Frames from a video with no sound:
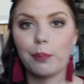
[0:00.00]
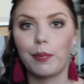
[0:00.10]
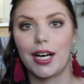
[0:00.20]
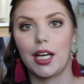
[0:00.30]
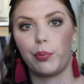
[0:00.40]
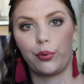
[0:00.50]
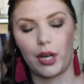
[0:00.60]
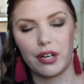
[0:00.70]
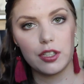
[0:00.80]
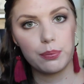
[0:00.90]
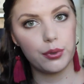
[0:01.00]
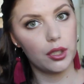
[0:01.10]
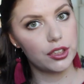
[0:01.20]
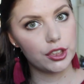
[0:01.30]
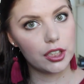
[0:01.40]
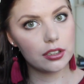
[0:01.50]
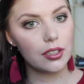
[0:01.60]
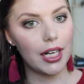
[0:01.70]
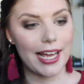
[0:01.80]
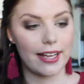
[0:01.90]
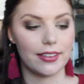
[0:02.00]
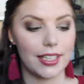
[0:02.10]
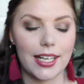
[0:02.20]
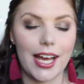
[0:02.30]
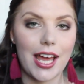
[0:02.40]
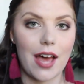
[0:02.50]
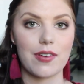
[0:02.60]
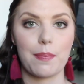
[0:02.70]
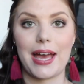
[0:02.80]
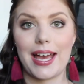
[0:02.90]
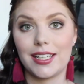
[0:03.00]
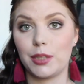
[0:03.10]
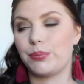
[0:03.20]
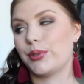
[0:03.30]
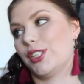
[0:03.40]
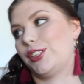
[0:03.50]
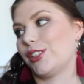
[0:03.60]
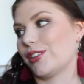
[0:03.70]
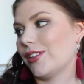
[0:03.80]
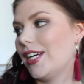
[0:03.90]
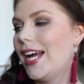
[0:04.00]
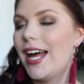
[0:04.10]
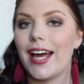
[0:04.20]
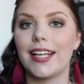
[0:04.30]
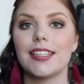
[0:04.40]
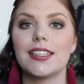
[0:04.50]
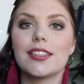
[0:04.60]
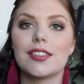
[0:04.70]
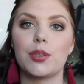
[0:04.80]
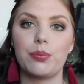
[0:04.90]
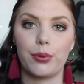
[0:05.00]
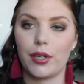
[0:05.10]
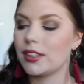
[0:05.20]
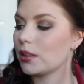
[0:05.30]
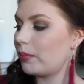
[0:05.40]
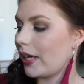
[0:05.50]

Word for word: my private bullet journal and then I have a planning bullet journal. And it is the project